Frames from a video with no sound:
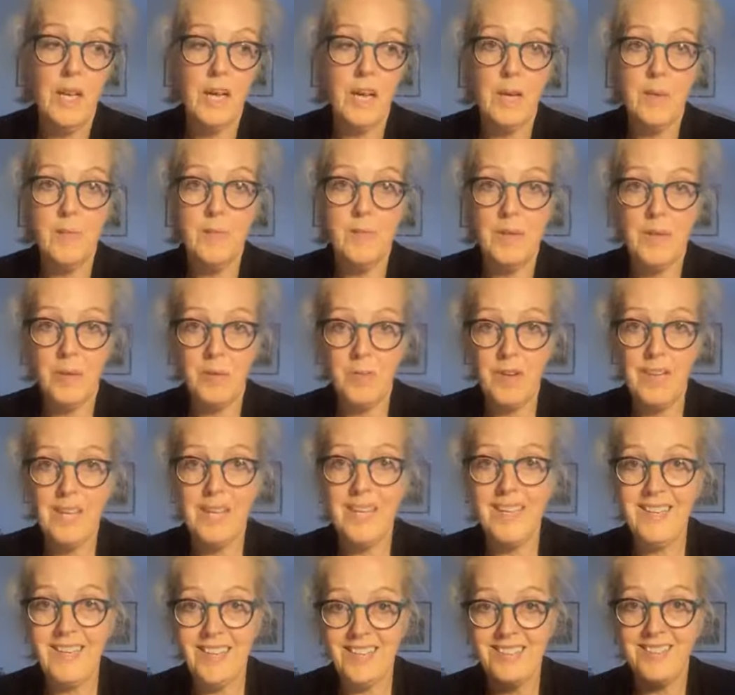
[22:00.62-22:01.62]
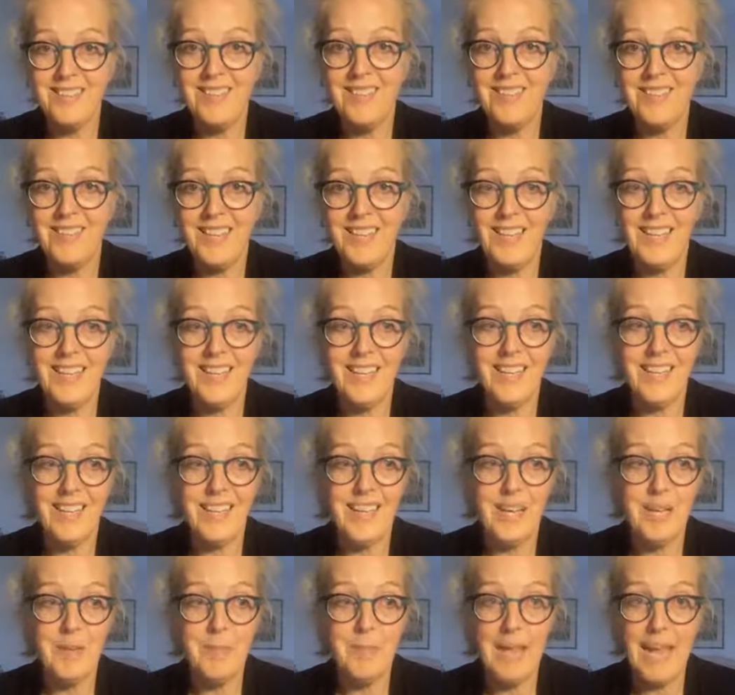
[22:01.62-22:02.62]
a really
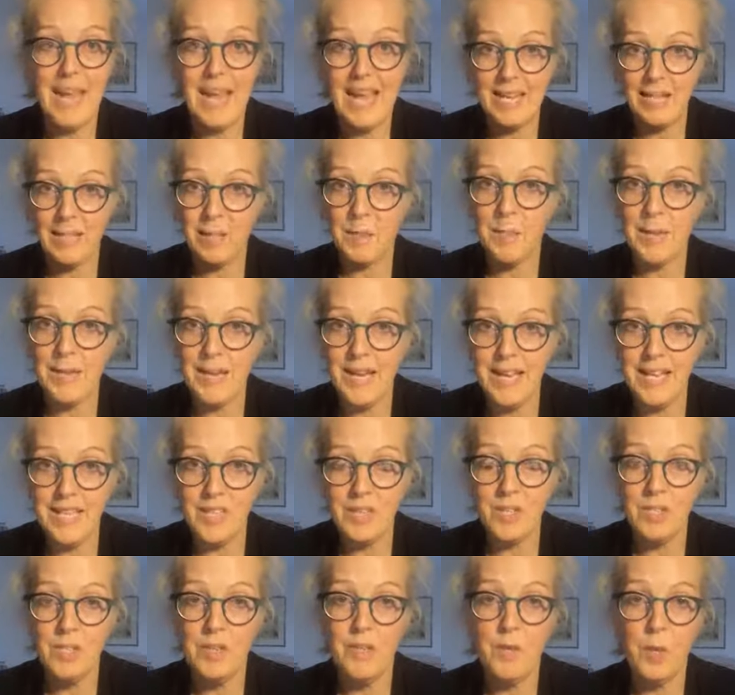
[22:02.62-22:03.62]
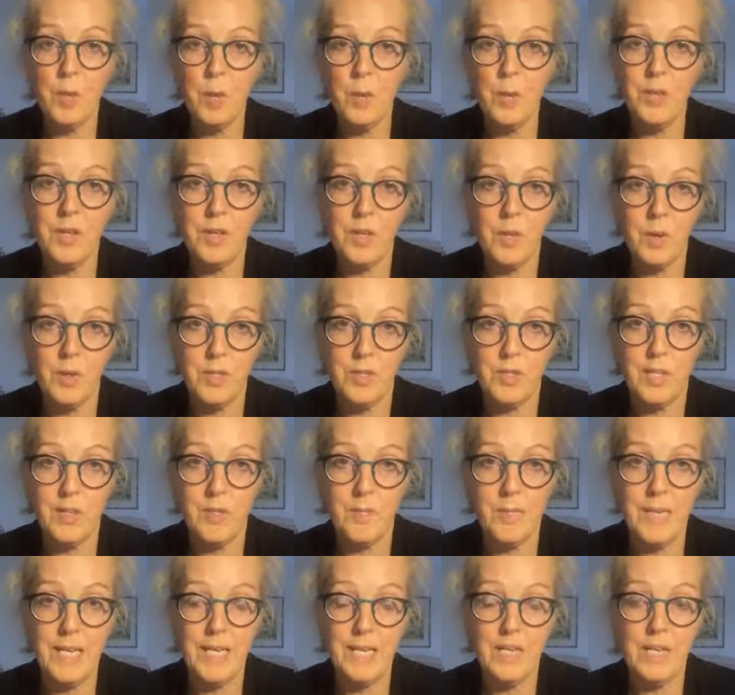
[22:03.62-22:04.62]
lengthy explanation of all the costs that
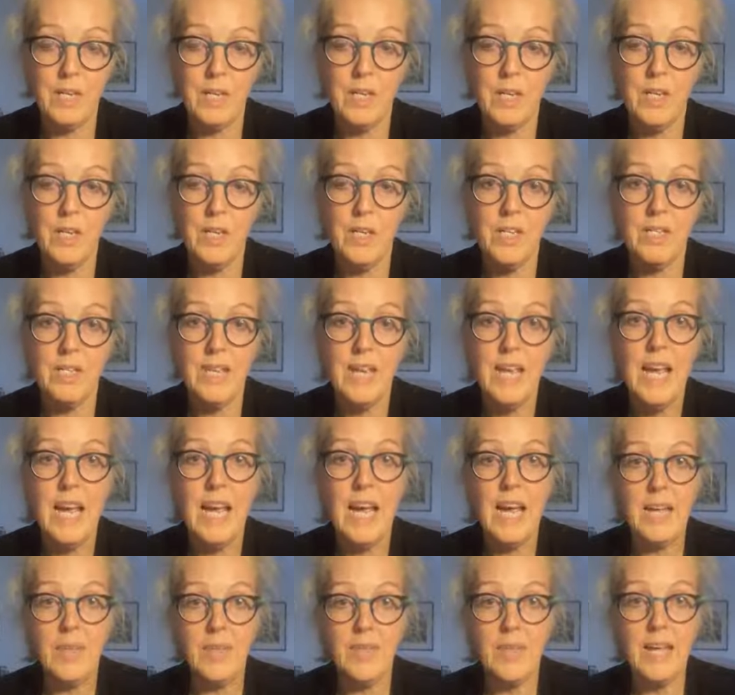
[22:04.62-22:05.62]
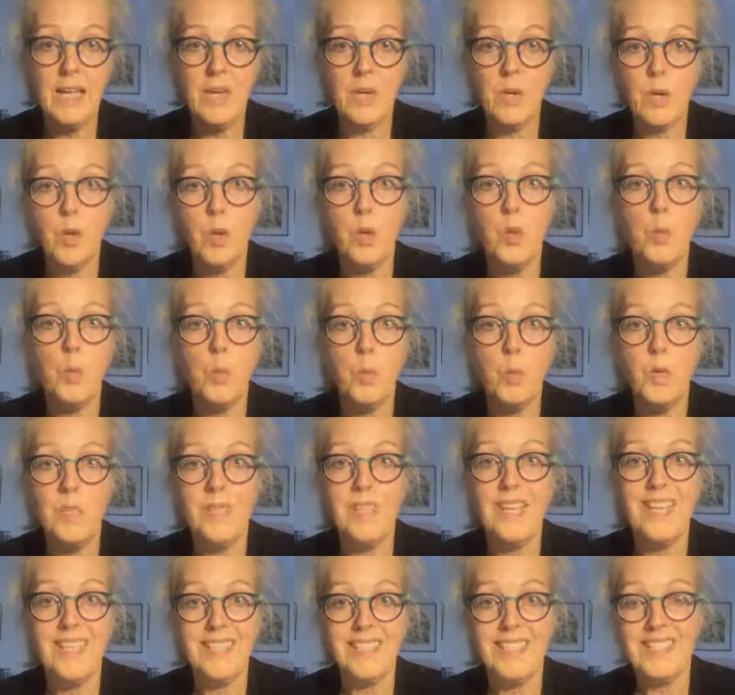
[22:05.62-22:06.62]
have been incurred, and then a court
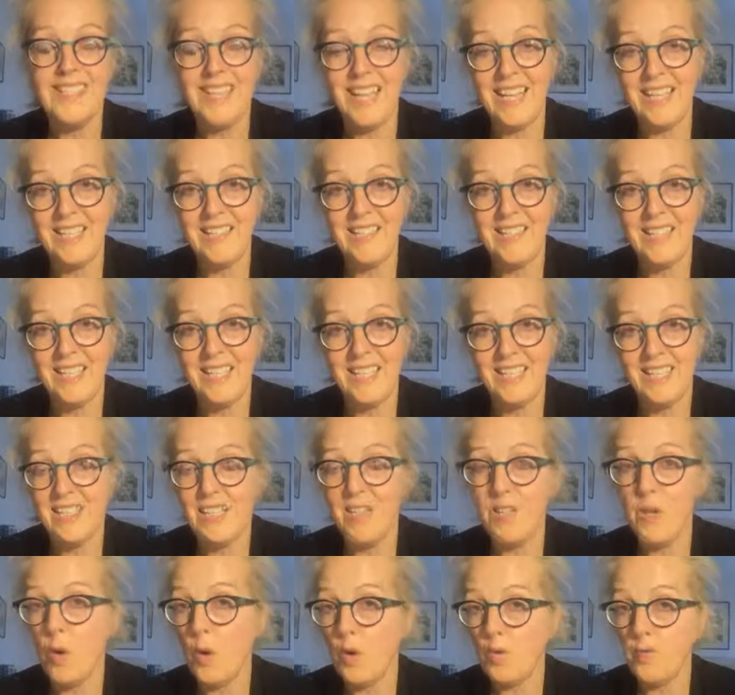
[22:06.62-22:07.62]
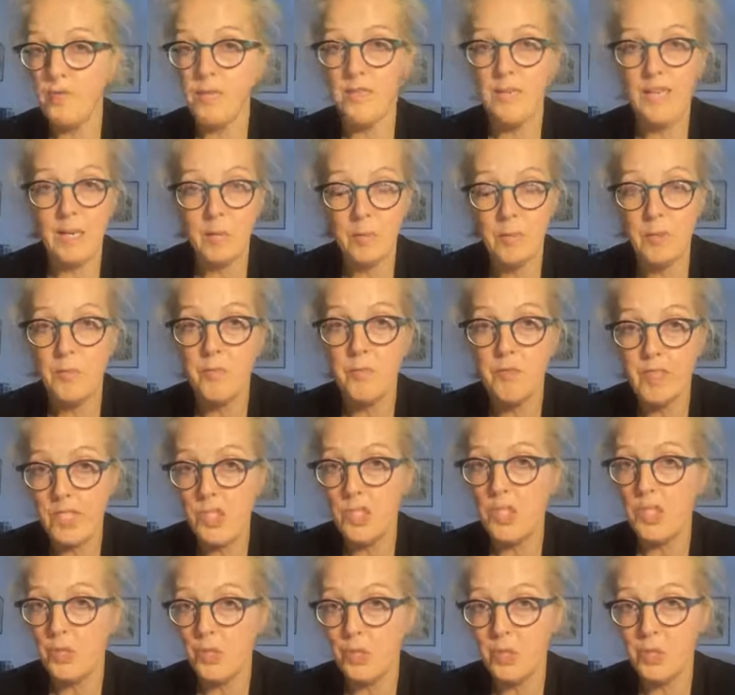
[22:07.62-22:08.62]
would assess it, and often they will
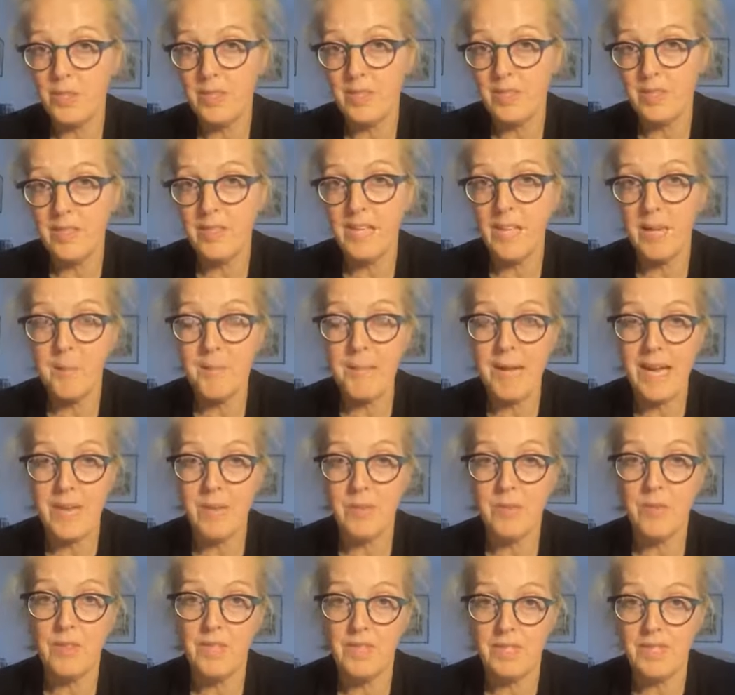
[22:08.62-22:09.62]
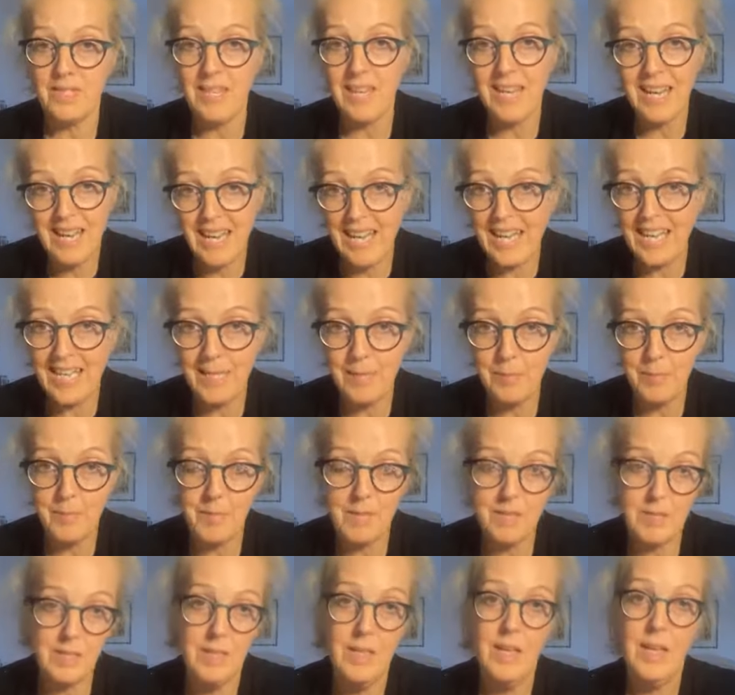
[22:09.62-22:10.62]
reduce the amount that's
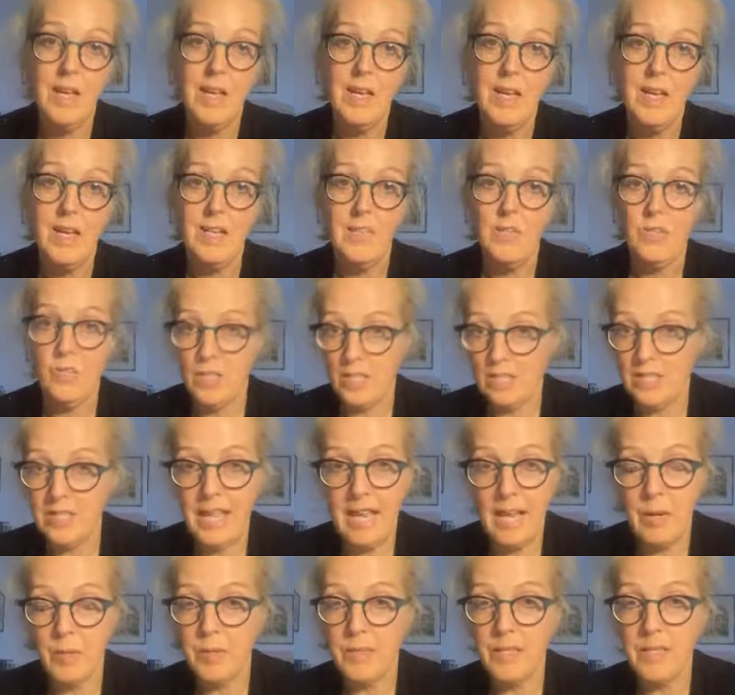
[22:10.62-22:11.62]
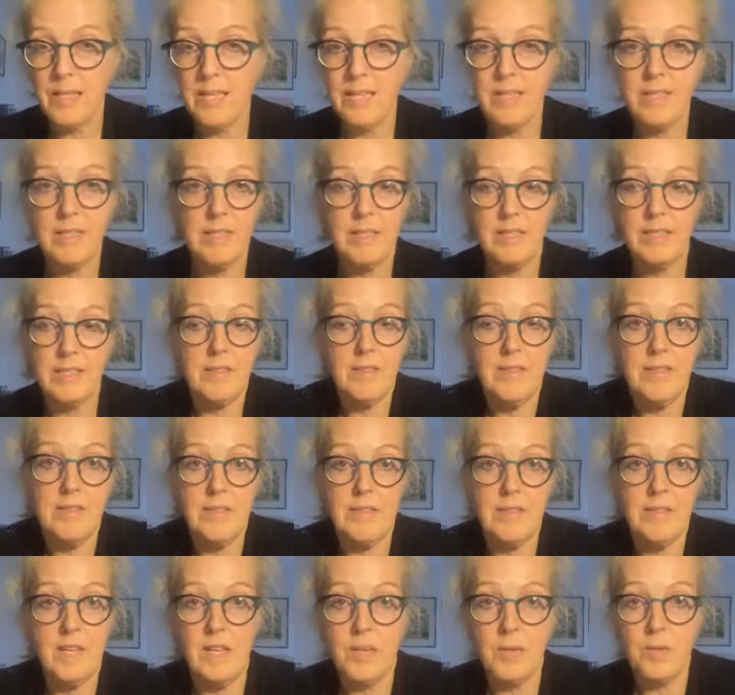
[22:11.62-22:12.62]
claimed, just how it is.
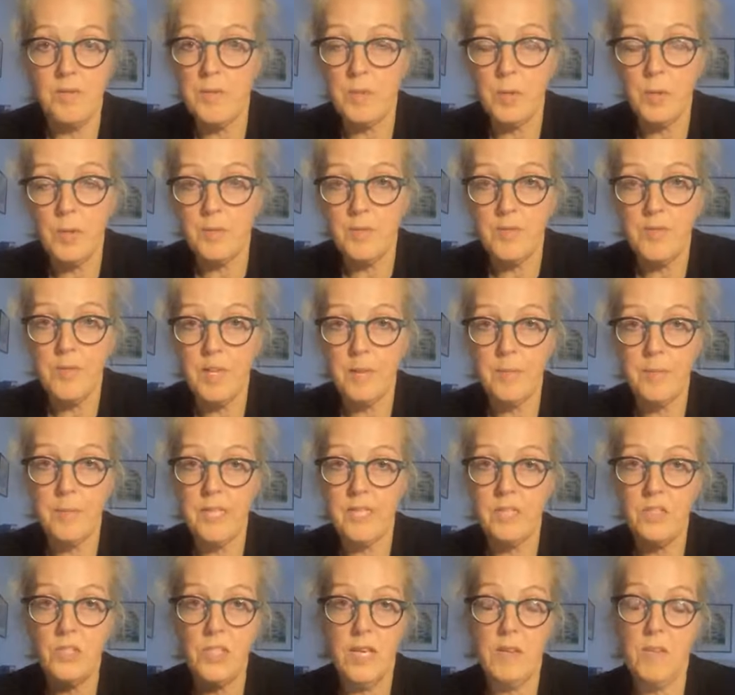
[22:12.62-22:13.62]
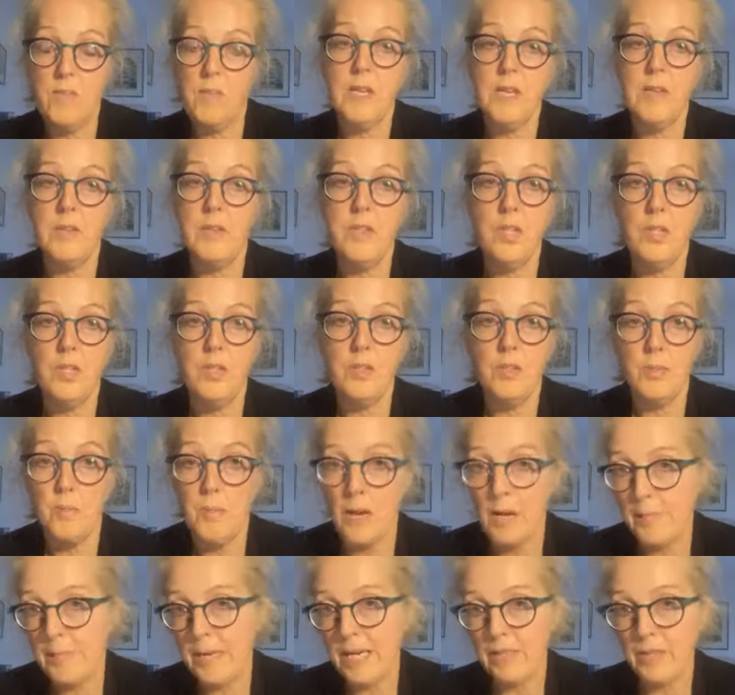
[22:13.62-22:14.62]
It's kind of rule of thumb, they generally reduce
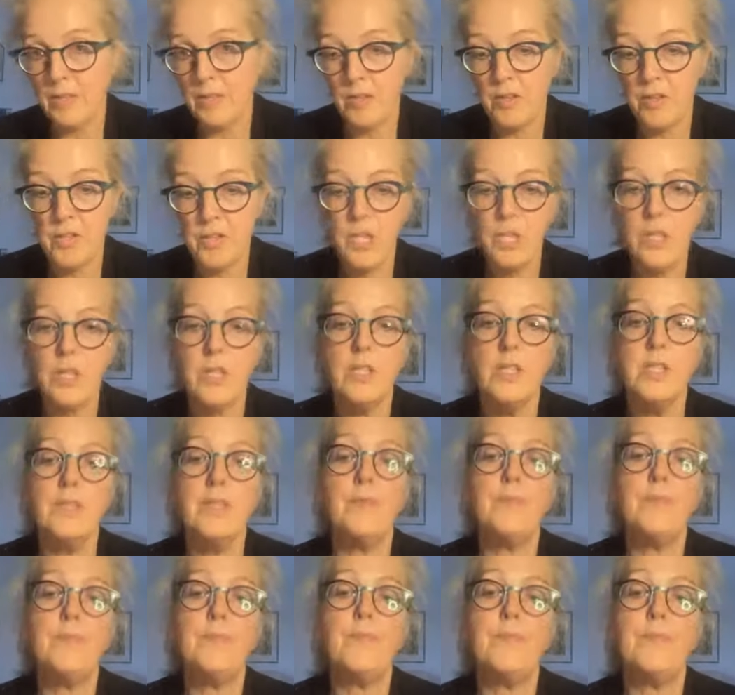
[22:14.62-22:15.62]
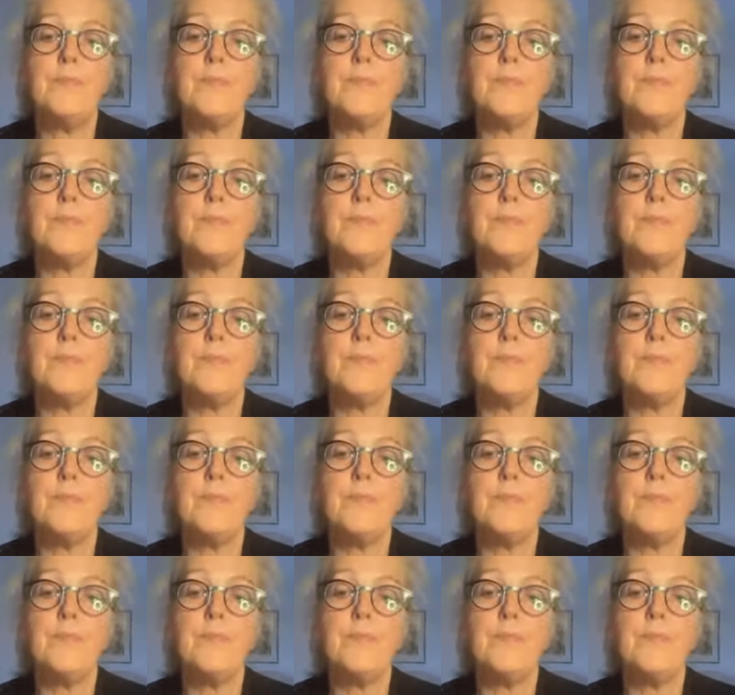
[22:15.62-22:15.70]
by about a third.